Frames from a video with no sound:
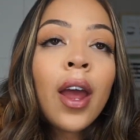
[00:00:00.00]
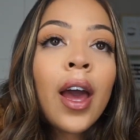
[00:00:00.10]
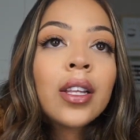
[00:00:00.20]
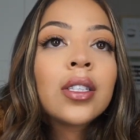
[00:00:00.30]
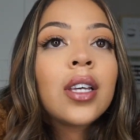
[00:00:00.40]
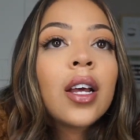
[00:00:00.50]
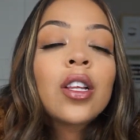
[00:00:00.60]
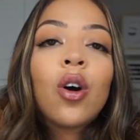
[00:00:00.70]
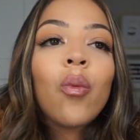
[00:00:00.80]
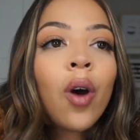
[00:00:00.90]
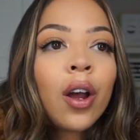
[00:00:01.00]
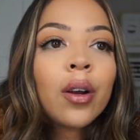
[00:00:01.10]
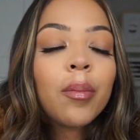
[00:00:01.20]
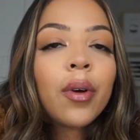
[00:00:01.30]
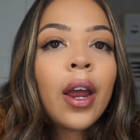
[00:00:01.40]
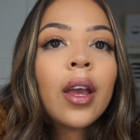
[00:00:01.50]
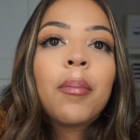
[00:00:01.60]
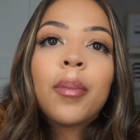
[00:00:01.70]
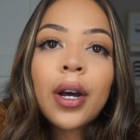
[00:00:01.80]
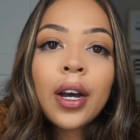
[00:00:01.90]
I had to take a little water
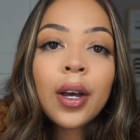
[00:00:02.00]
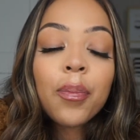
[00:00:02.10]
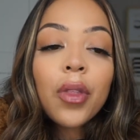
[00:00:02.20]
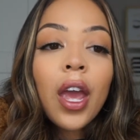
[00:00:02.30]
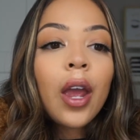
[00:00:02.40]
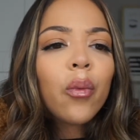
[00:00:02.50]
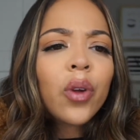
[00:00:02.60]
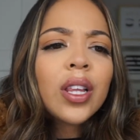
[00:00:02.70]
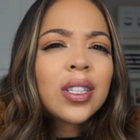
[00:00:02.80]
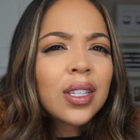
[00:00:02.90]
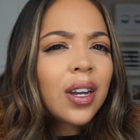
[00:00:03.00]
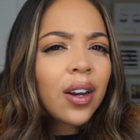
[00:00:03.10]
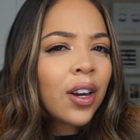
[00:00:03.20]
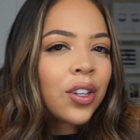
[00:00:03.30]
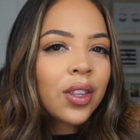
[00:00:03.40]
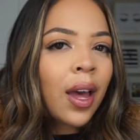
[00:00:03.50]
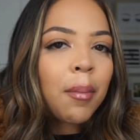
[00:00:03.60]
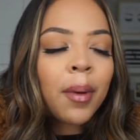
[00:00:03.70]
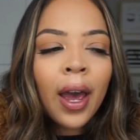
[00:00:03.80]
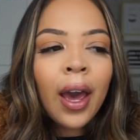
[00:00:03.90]
break, but it really didn't hurt
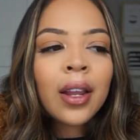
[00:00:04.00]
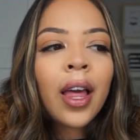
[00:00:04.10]
that bad.